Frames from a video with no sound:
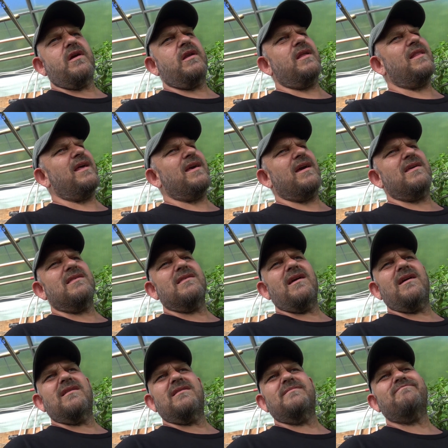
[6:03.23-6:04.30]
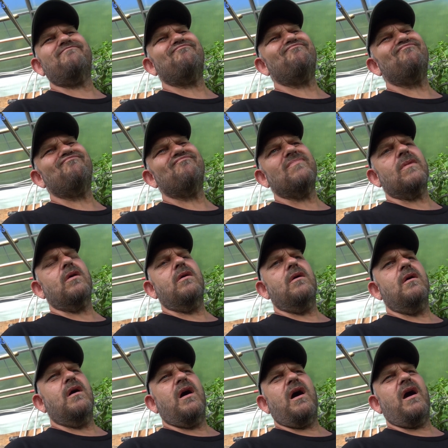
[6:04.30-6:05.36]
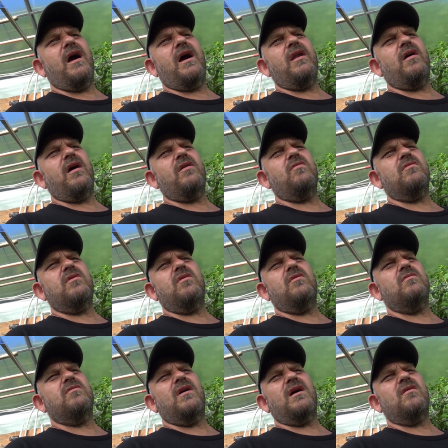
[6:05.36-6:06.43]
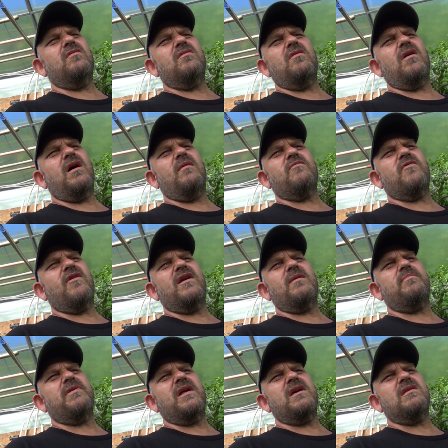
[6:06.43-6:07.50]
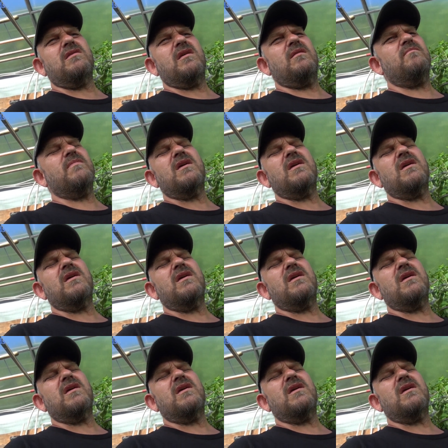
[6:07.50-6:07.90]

on it, like I said, I, I, I don't know I don't know how I'm trying to place it.